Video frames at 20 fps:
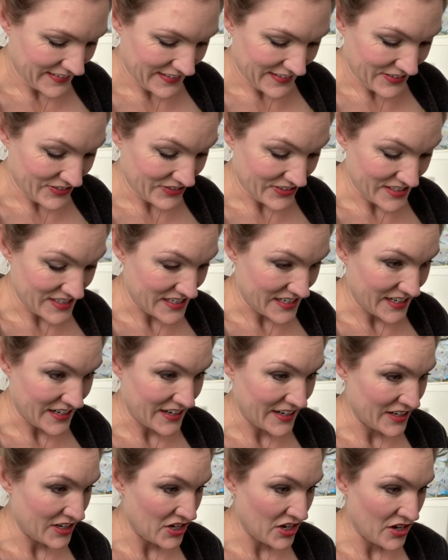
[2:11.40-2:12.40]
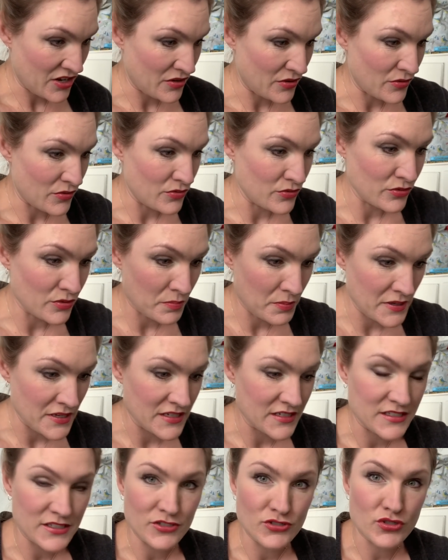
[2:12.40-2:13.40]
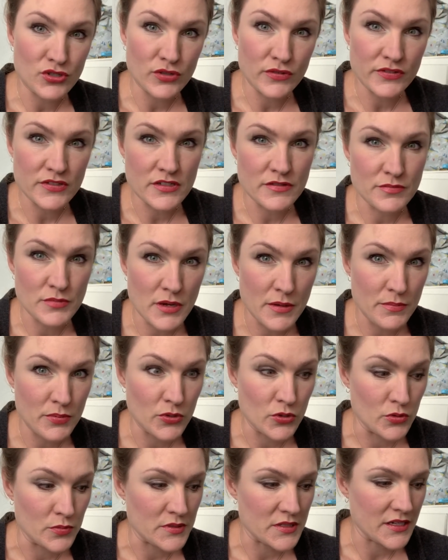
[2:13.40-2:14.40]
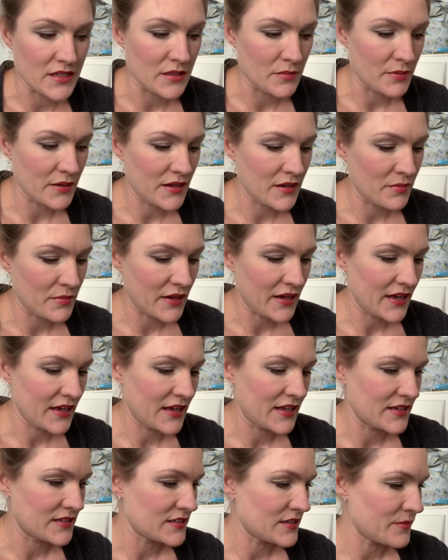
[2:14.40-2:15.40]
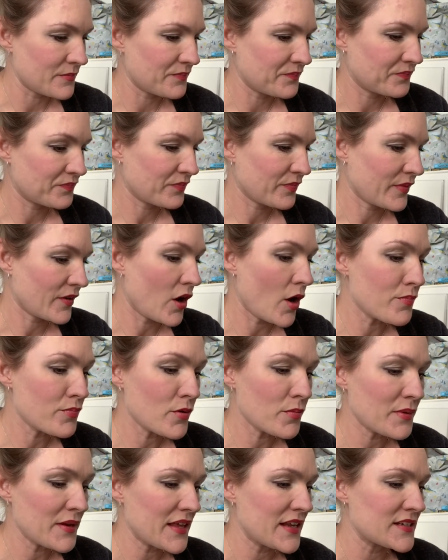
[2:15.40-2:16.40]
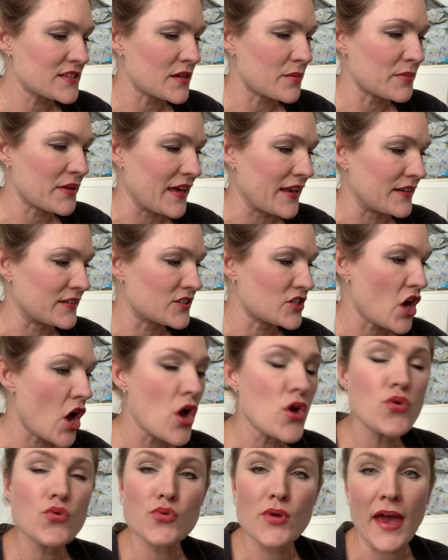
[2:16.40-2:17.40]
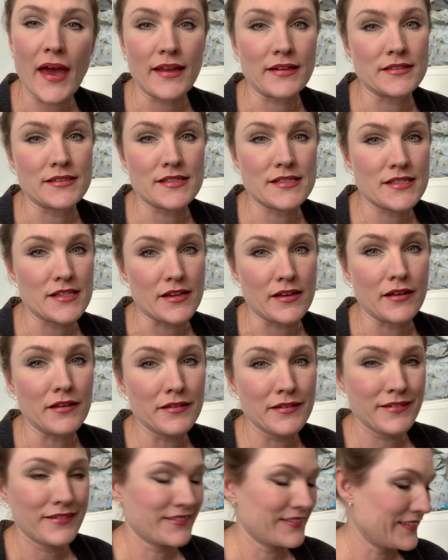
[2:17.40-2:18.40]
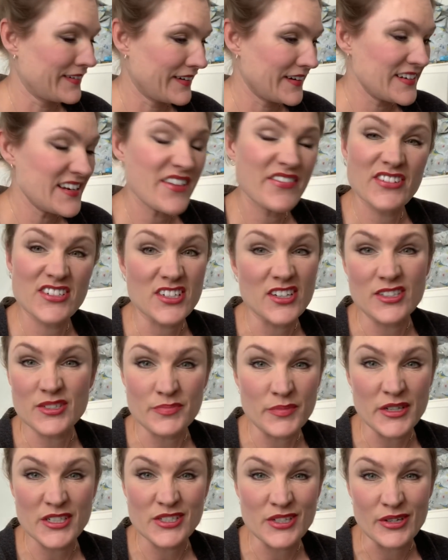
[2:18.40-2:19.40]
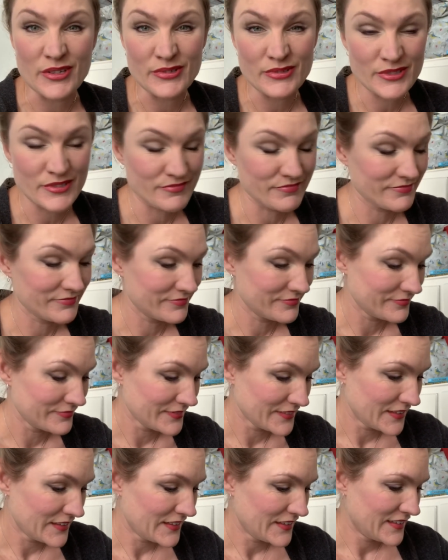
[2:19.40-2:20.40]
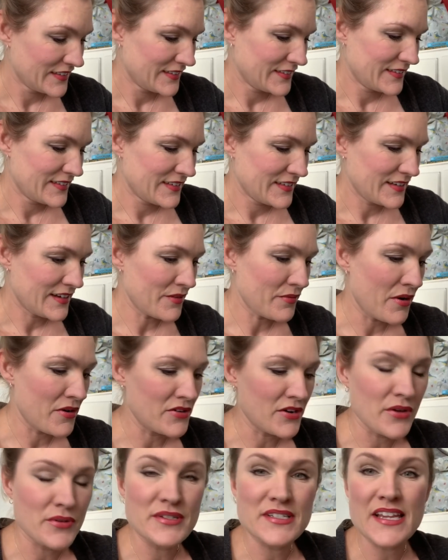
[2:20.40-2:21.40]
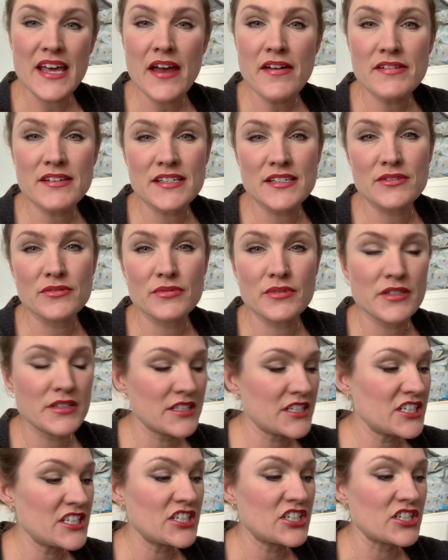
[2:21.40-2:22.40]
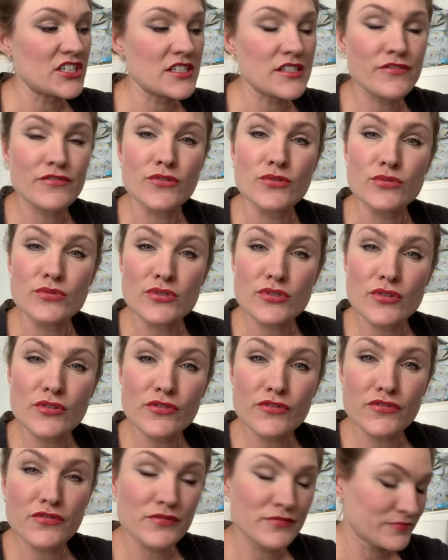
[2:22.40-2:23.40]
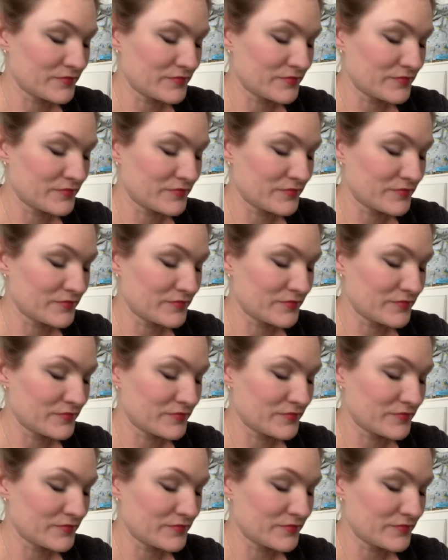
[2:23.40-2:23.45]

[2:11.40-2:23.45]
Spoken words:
Honestly, I know all the peaks and troughs of my boobs, like the back of my hand. I'll probably end up getting toe cancer. I never touch my toes. I won't know it's there until one of the digits falls off.